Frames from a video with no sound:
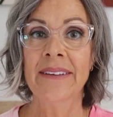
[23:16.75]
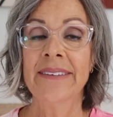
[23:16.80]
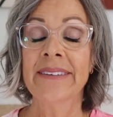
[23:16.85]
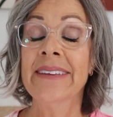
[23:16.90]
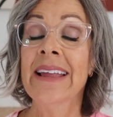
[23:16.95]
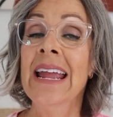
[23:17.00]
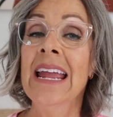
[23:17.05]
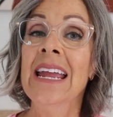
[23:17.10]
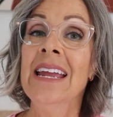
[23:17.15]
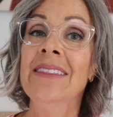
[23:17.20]

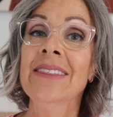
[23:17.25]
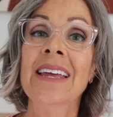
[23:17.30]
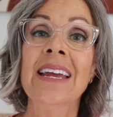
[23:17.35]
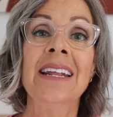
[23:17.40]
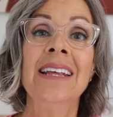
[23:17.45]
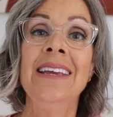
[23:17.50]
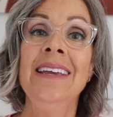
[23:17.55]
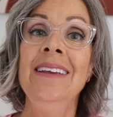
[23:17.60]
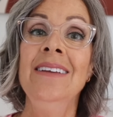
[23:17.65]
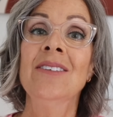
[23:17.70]
saying
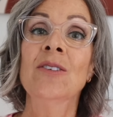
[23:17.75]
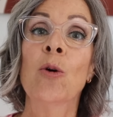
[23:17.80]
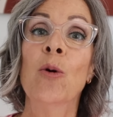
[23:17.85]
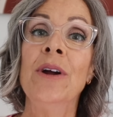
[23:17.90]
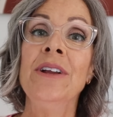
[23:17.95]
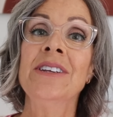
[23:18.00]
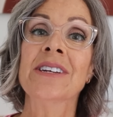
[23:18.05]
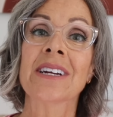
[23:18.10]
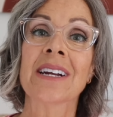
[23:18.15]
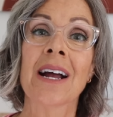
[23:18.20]
that He's
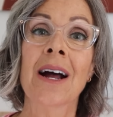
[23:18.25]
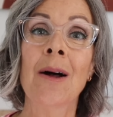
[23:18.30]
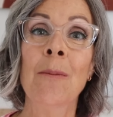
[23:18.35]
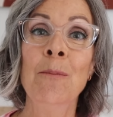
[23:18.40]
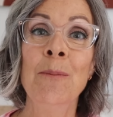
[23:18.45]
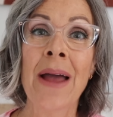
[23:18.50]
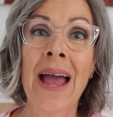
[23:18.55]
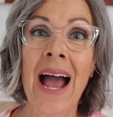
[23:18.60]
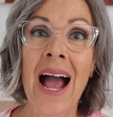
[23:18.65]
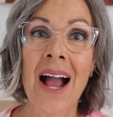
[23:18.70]
going to
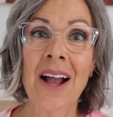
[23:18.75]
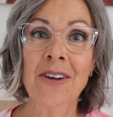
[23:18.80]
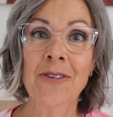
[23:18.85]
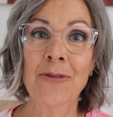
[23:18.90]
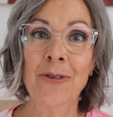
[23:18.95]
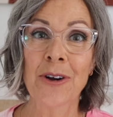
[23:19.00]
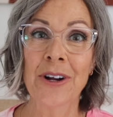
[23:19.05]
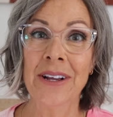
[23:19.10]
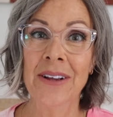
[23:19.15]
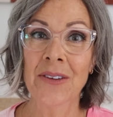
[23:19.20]
come back
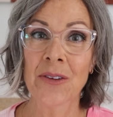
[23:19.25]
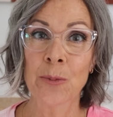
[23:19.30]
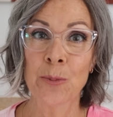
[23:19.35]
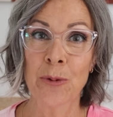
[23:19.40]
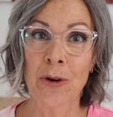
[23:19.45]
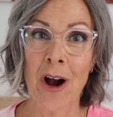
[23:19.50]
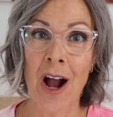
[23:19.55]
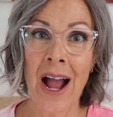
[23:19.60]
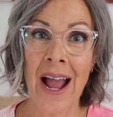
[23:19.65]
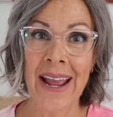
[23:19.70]
for His
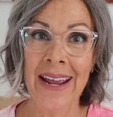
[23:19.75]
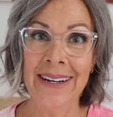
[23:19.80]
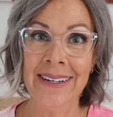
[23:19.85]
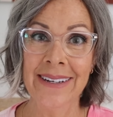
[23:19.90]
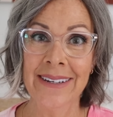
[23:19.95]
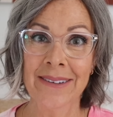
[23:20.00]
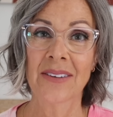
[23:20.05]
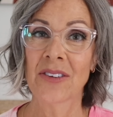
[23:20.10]
bride.